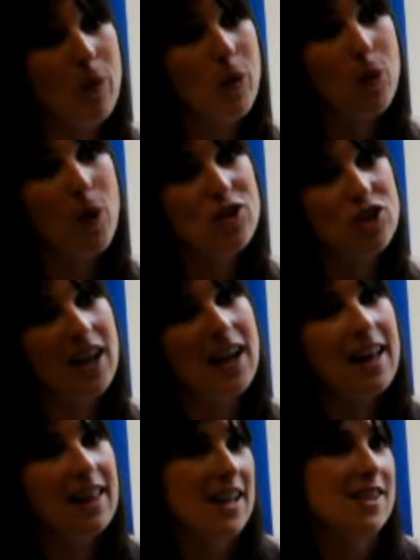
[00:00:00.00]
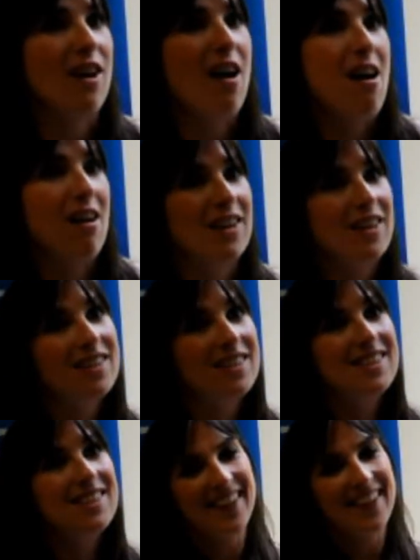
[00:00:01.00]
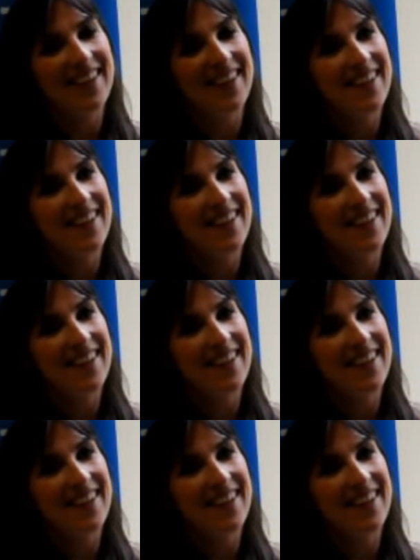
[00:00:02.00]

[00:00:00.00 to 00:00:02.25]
I want to watch it, I like that song. So